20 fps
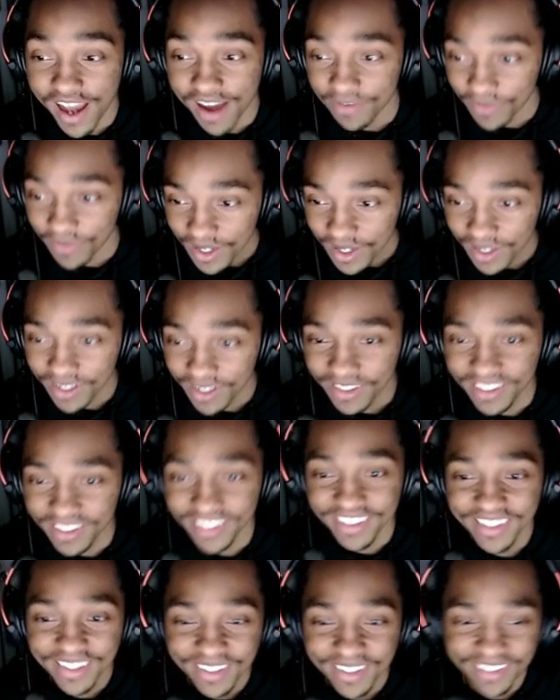I mean,
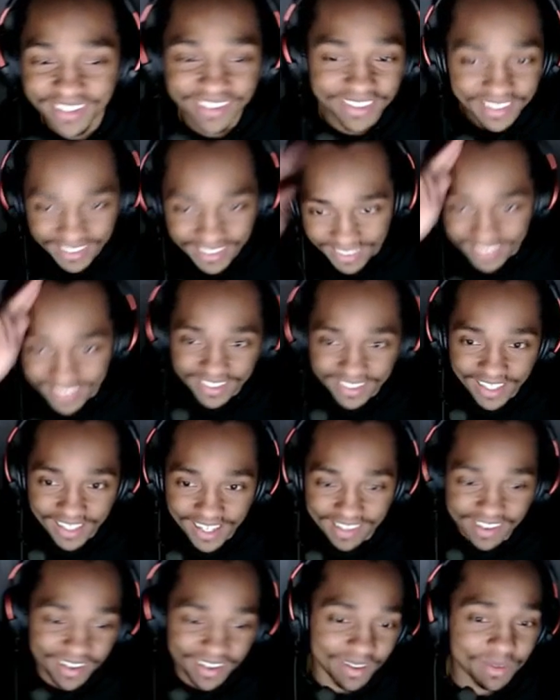personally, I'm
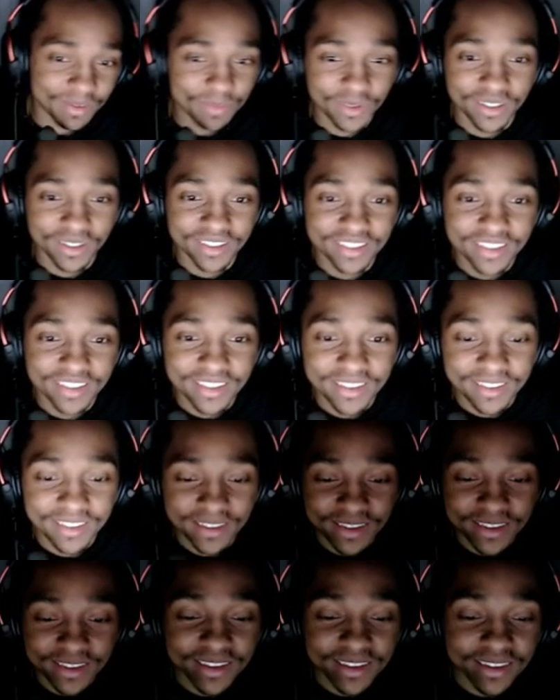gonna tell you the truth.
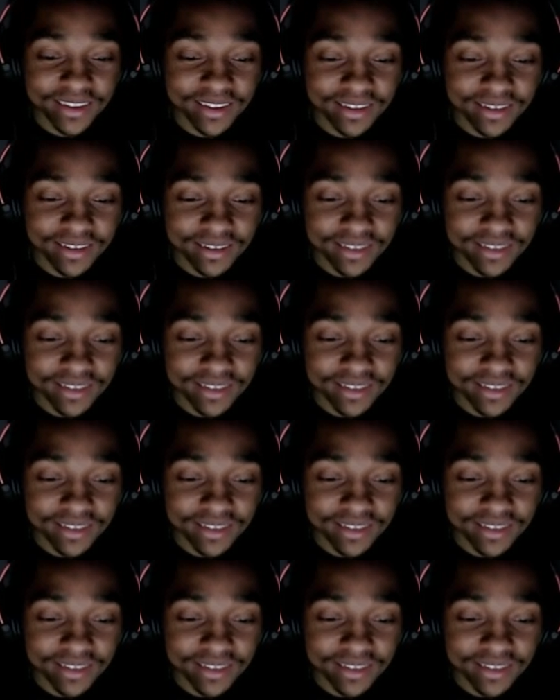Yeah.